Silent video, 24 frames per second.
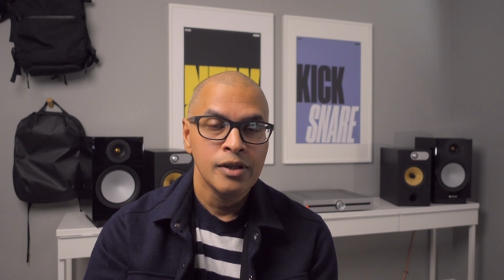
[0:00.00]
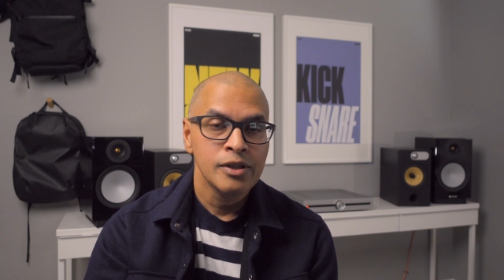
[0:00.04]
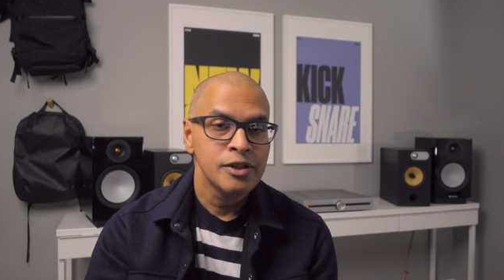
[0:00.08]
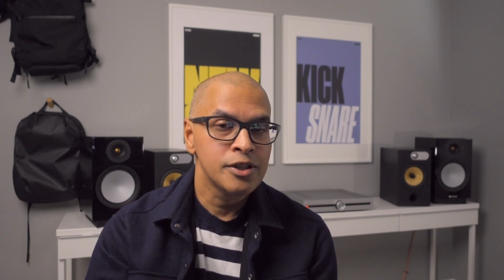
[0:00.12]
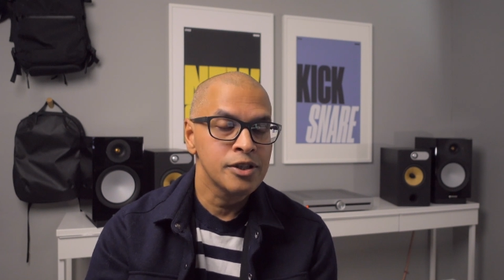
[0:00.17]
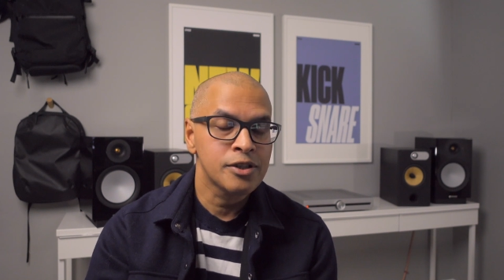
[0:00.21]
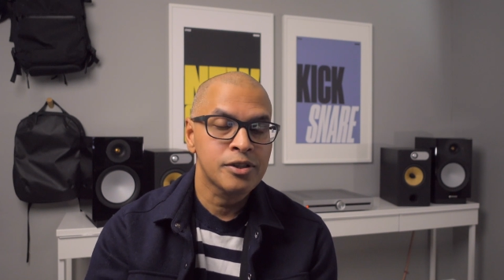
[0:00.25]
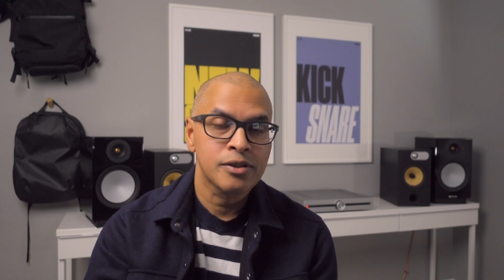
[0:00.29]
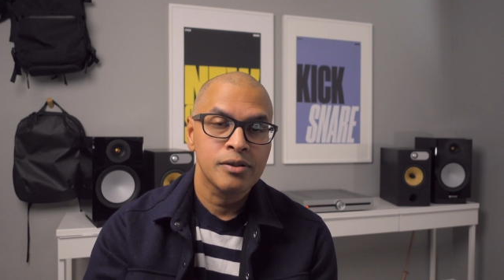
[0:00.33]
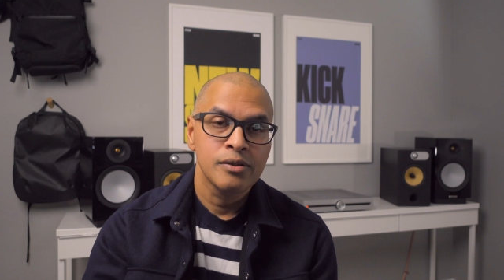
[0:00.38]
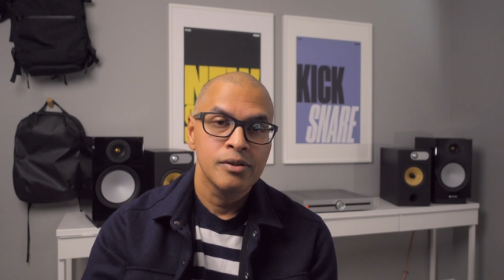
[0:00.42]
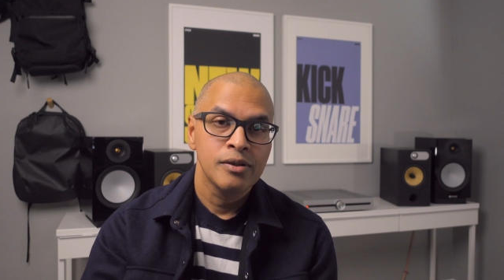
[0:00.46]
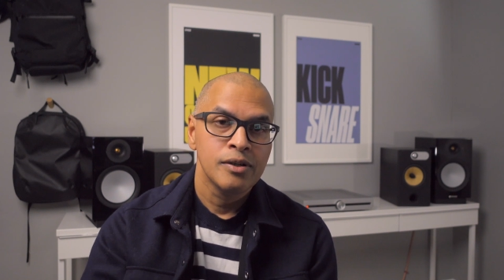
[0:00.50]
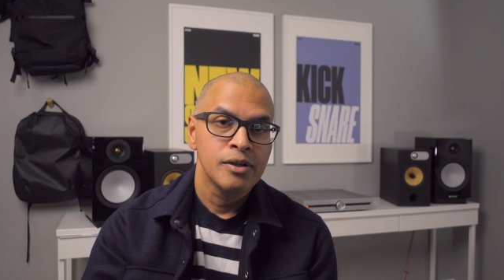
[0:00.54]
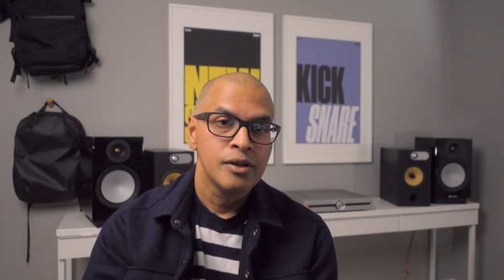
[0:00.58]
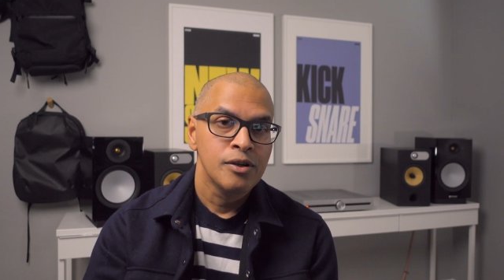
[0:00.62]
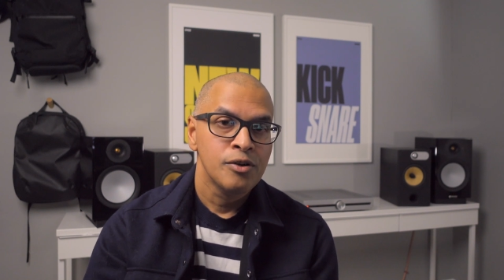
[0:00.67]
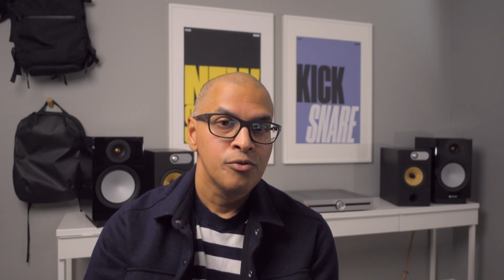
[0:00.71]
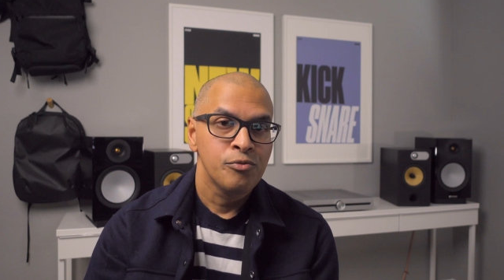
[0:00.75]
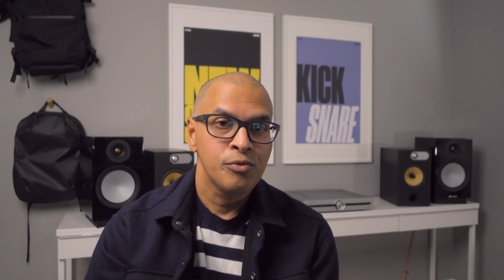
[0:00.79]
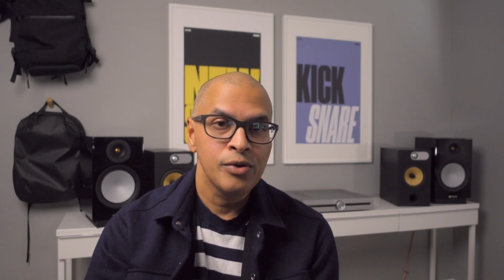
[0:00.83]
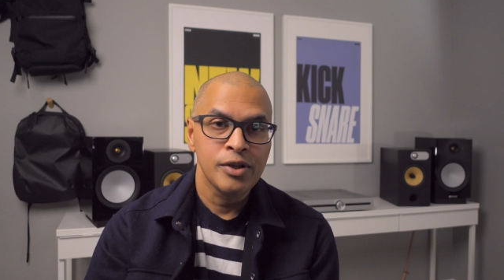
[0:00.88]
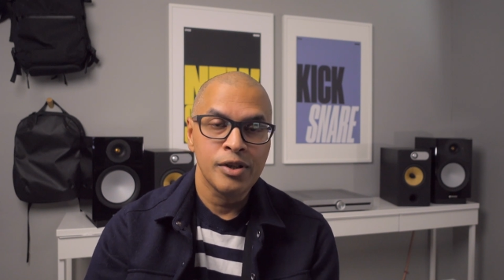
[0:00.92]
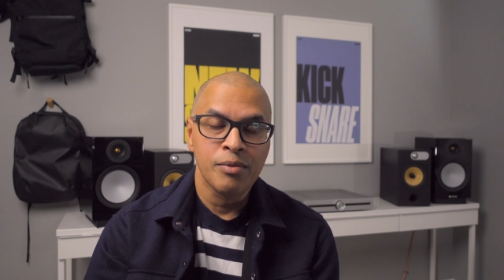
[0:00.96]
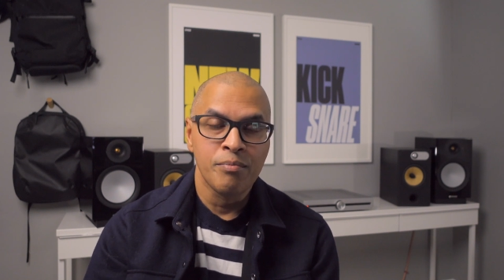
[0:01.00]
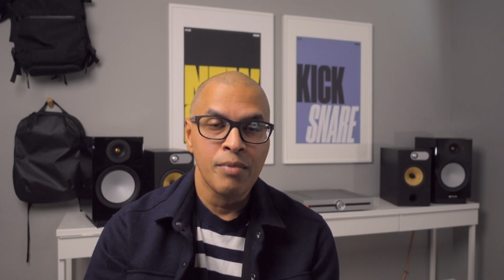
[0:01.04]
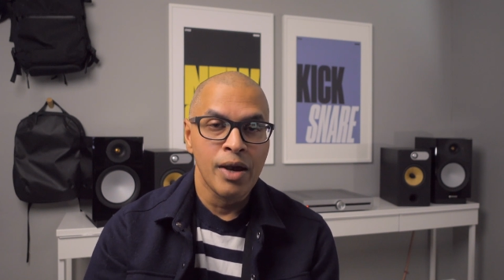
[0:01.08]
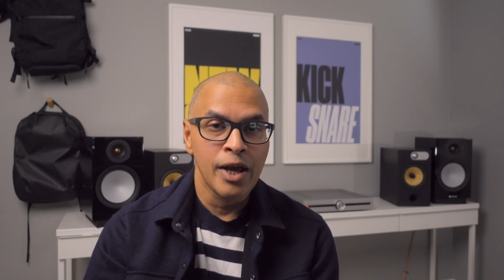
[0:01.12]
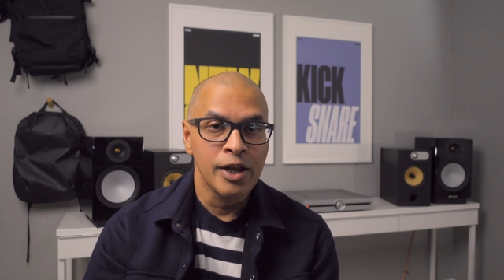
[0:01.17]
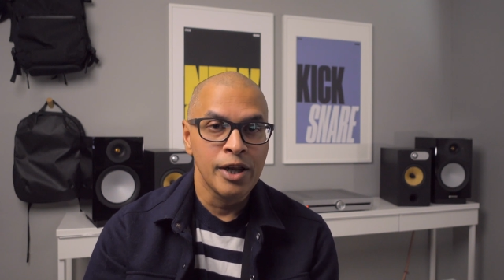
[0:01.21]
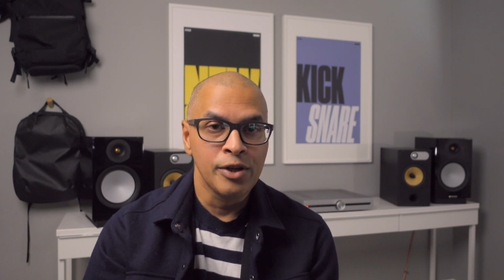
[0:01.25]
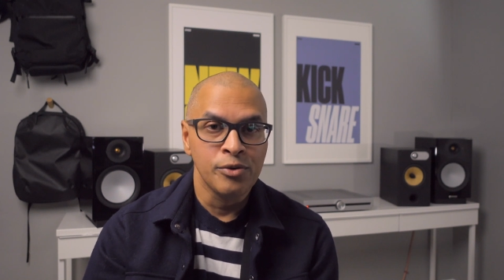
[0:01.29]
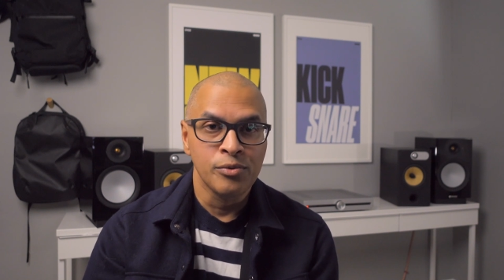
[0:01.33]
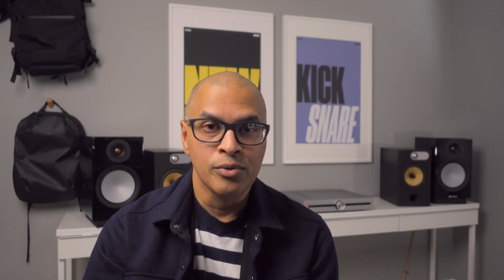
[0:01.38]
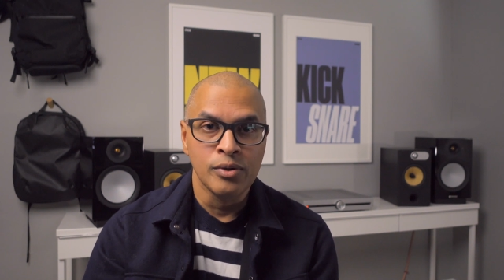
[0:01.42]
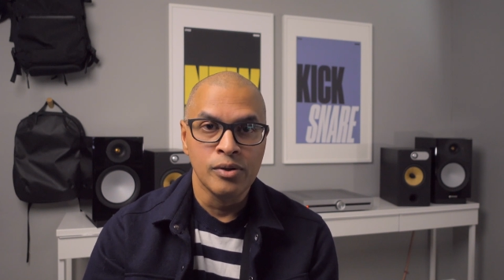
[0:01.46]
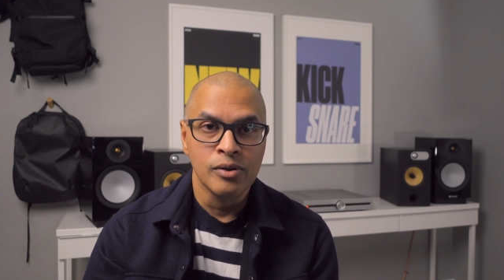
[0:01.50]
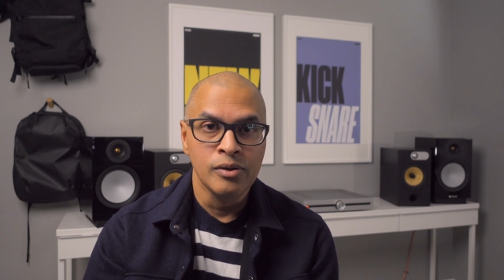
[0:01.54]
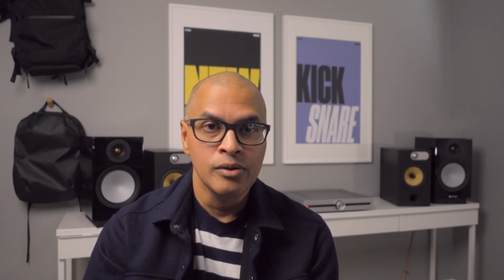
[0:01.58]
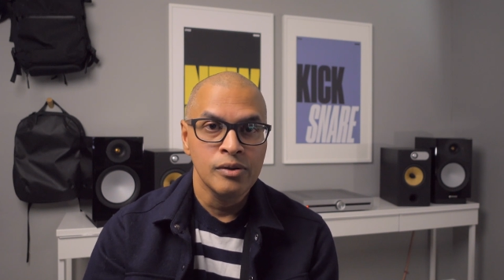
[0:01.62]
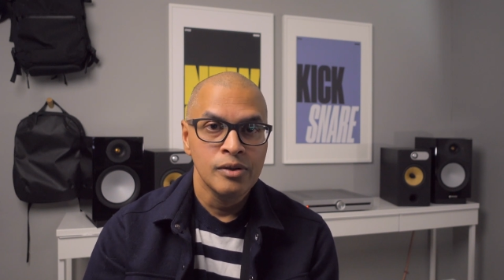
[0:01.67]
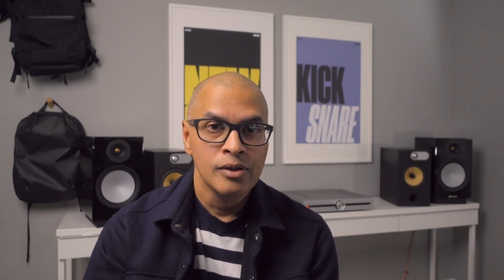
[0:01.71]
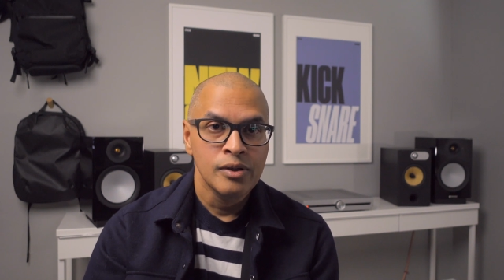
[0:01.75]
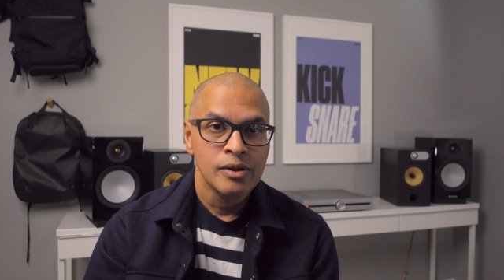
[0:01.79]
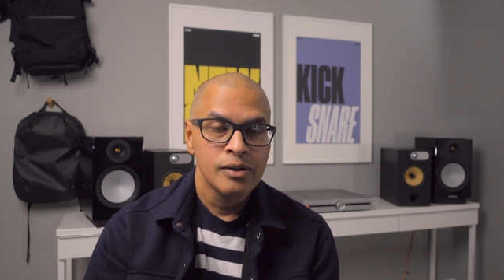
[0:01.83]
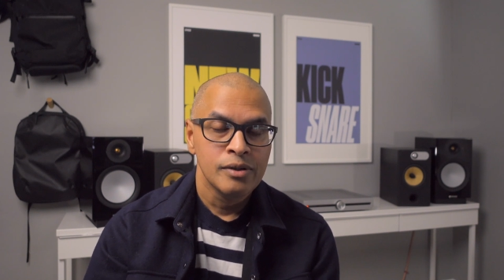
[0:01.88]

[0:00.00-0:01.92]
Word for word: Just read the manual,